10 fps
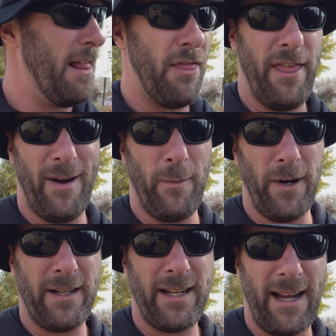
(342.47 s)
That
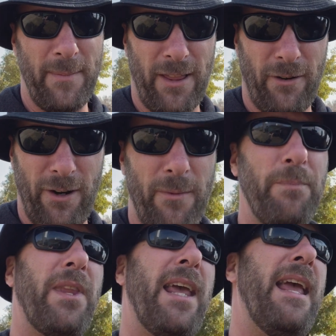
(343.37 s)
worked, got me through.
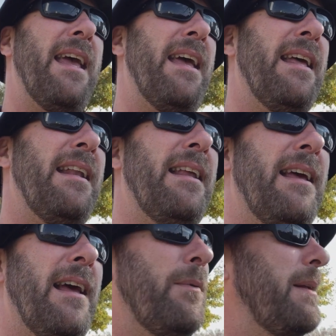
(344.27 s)
And
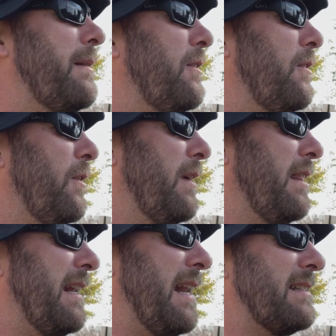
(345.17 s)
I went to the
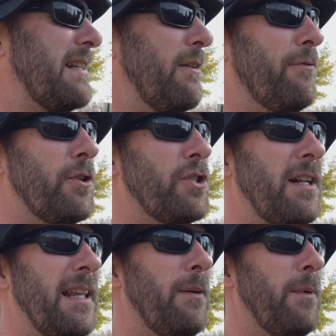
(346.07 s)
dentist. Now,
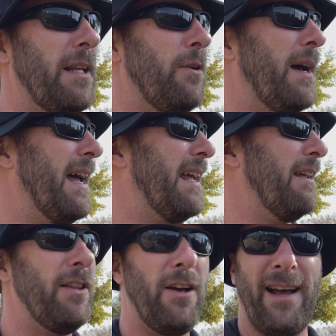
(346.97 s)
unfortunately, when you,
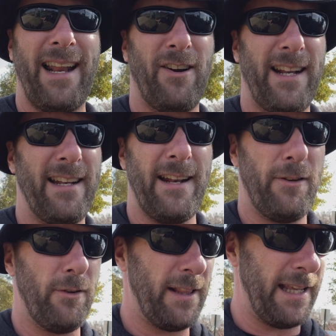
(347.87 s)
even though I'd already done a
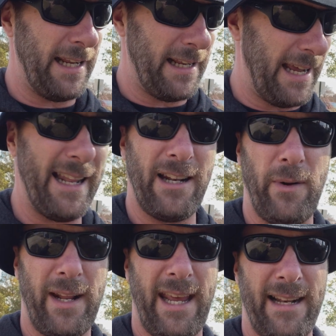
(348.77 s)
tooth cleaning, I had to do it
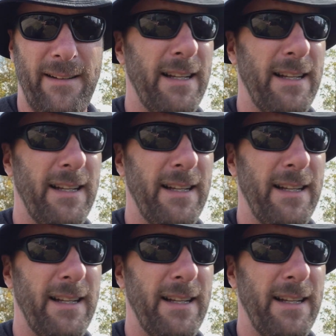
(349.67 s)
again.